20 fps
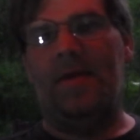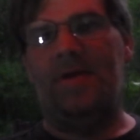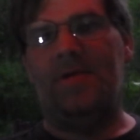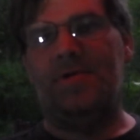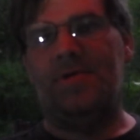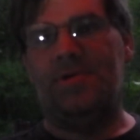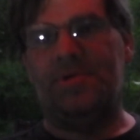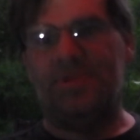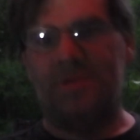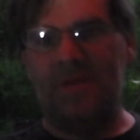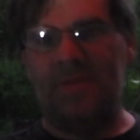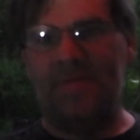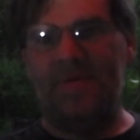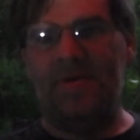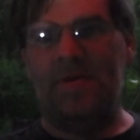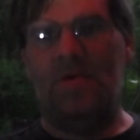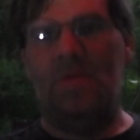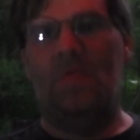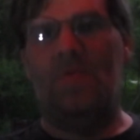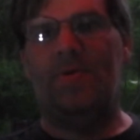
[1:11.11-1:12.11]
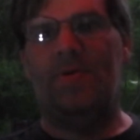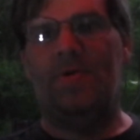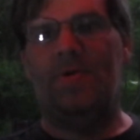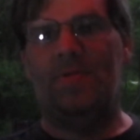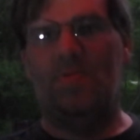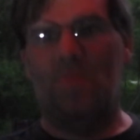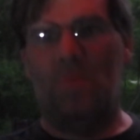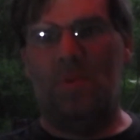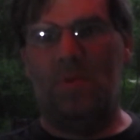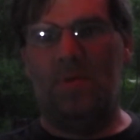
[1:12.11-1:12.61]
I said just let me know when you
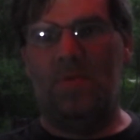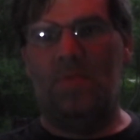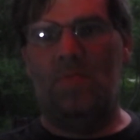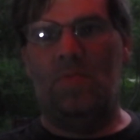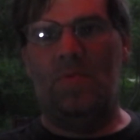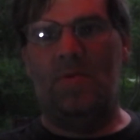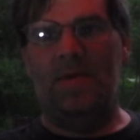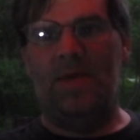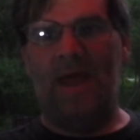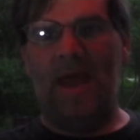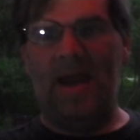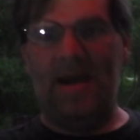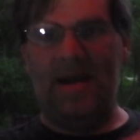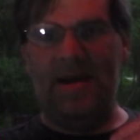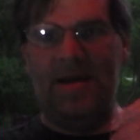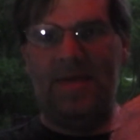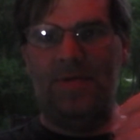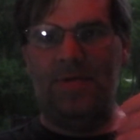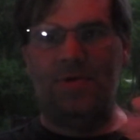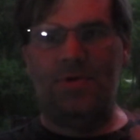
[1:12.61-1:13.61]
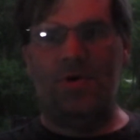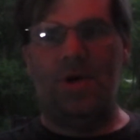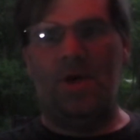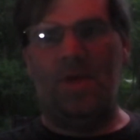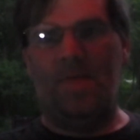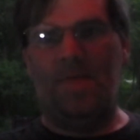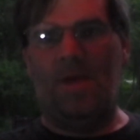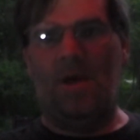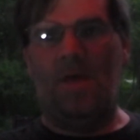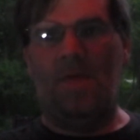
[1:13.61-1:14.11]
when, when I can either
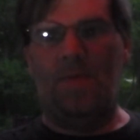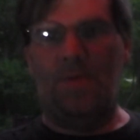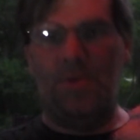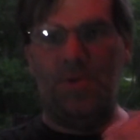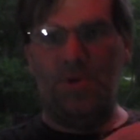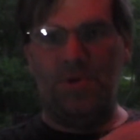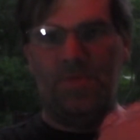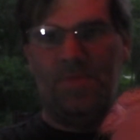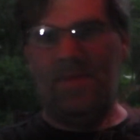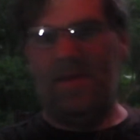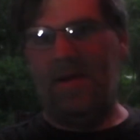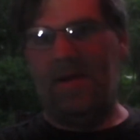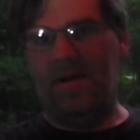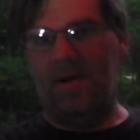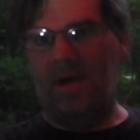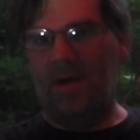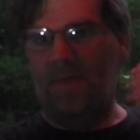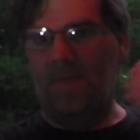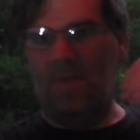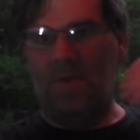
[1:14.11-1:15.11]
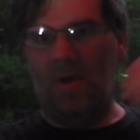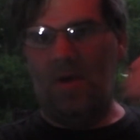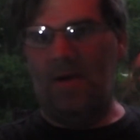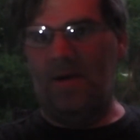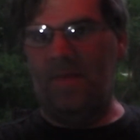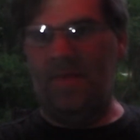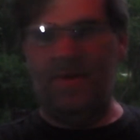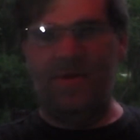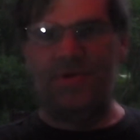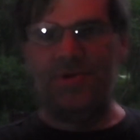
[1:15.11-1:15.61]
drop it off or you can pick it up or I
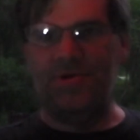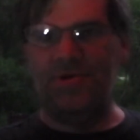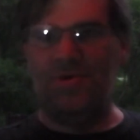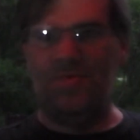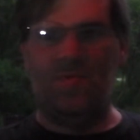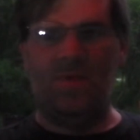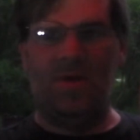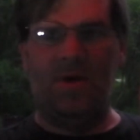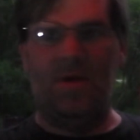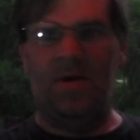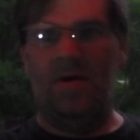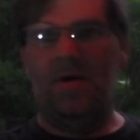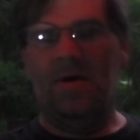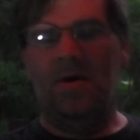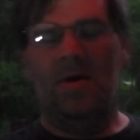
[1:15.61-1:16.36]
can meet you somewhere,